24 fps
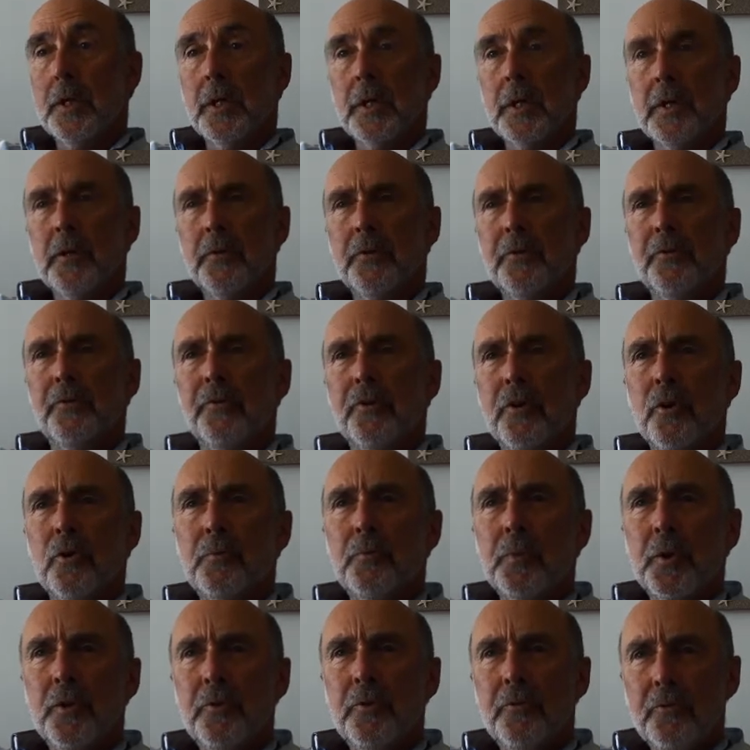now has
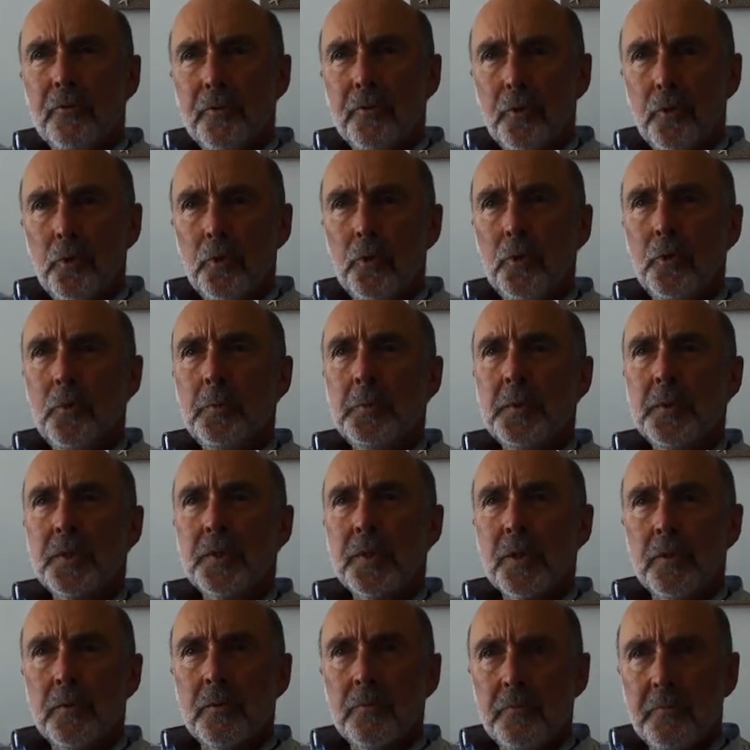helped confirm,
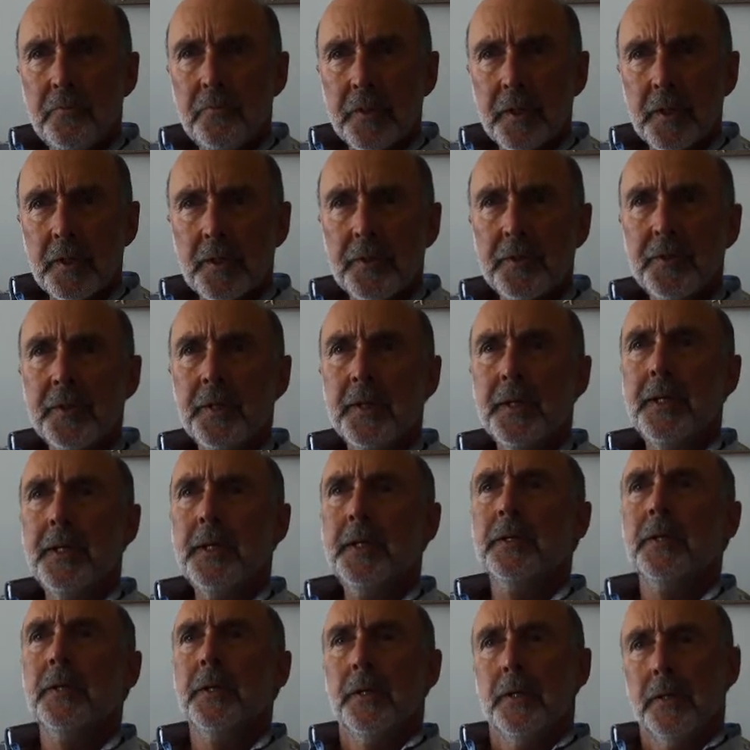has helped
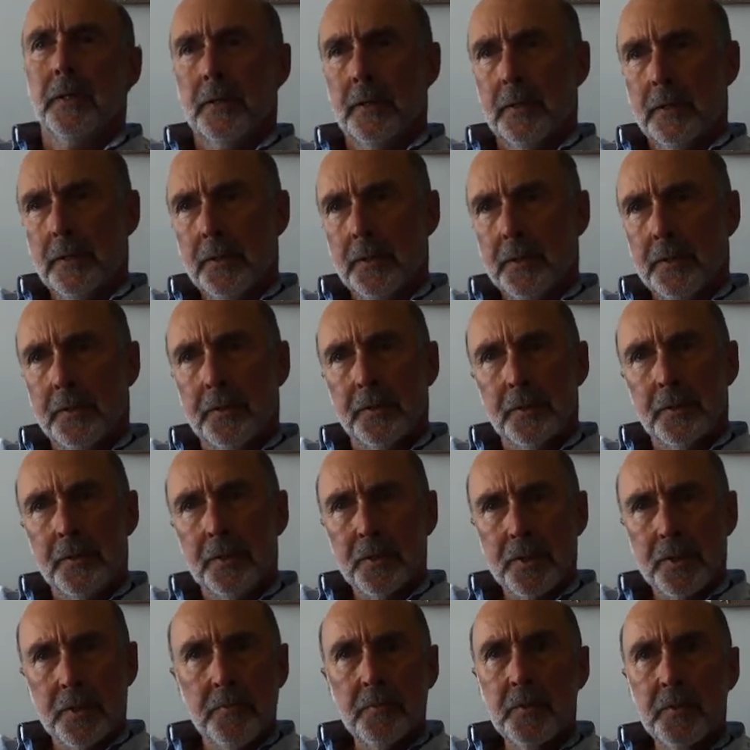validate uh,
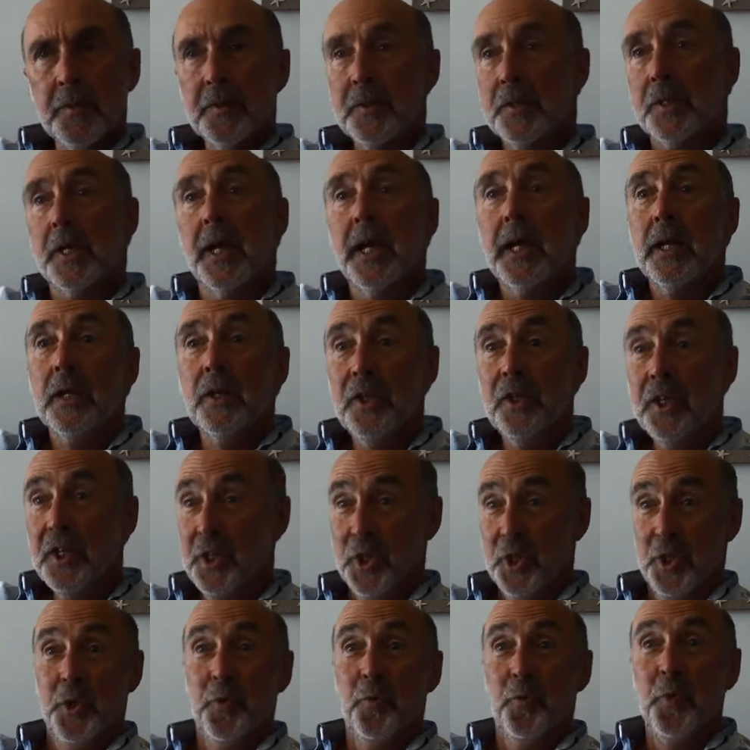some of the
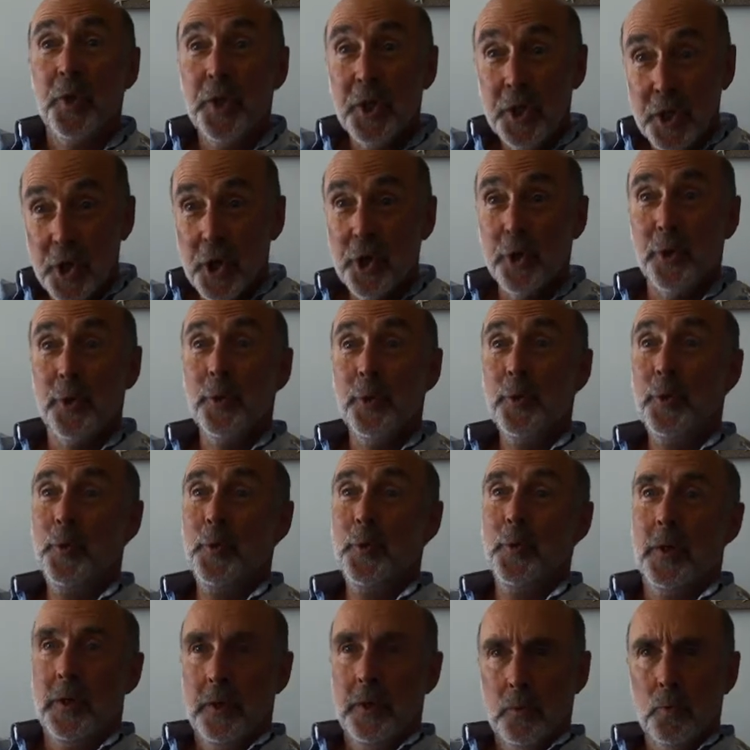techniques that we
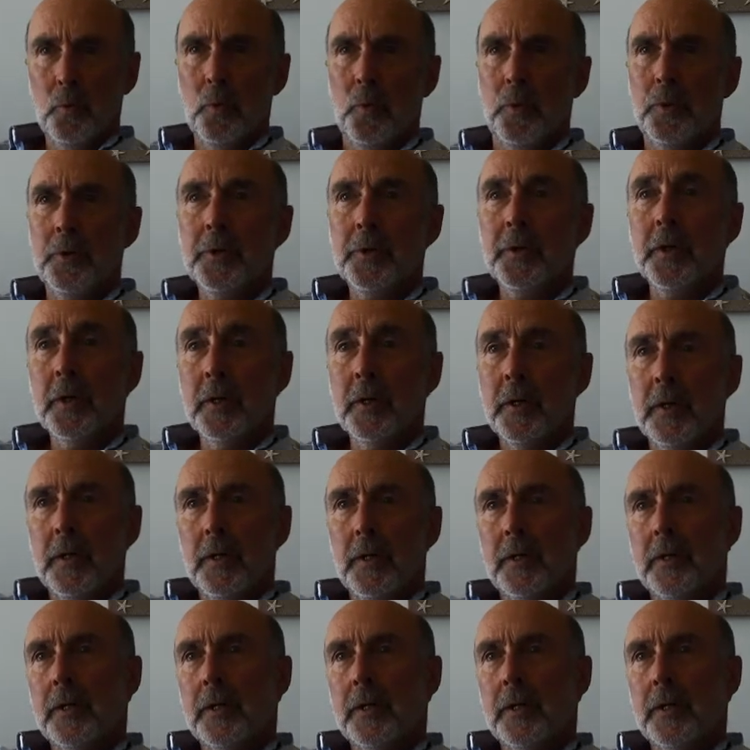know work.